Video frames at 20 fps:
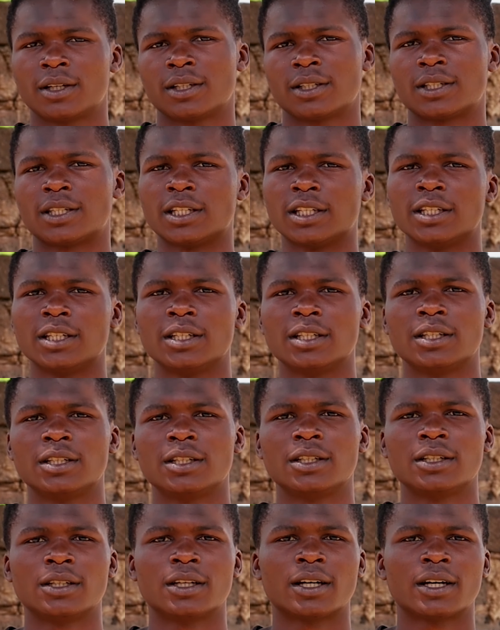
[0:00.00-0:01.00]

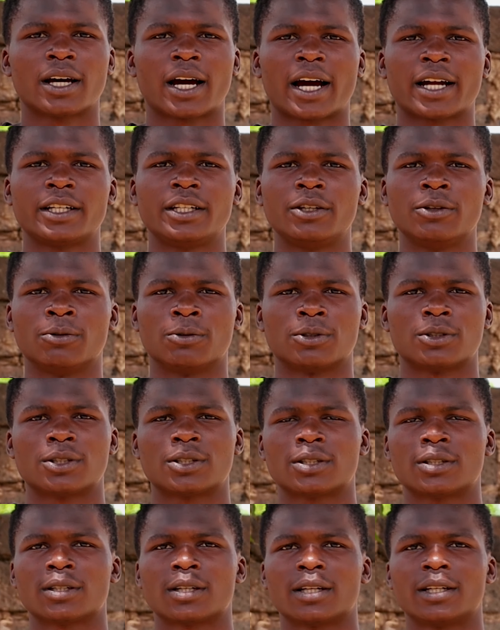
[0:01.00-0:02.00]
Si
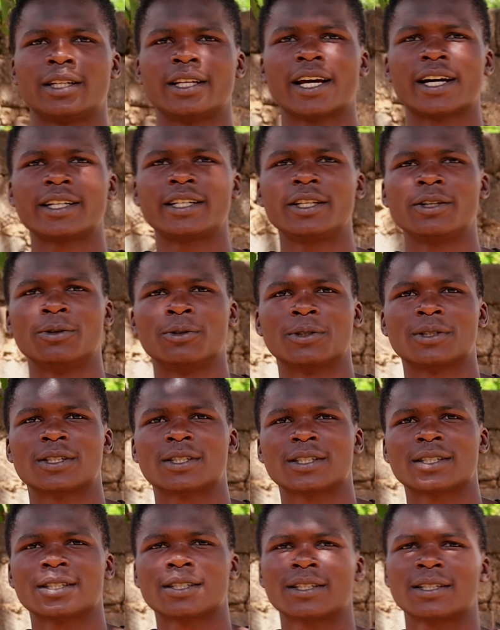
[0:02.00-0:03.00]
adios, ni
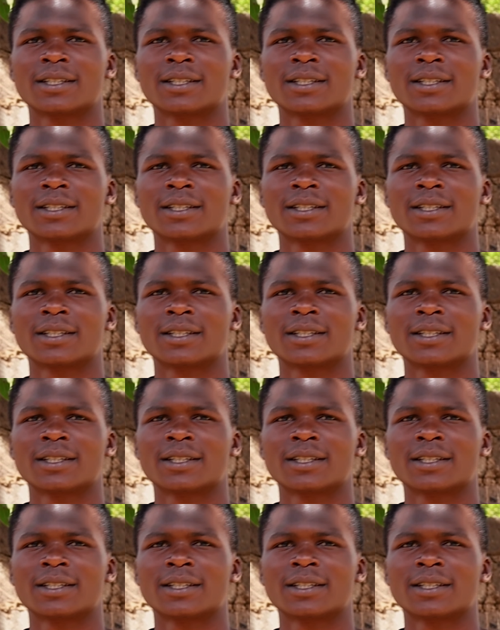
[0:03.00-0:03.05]
adios.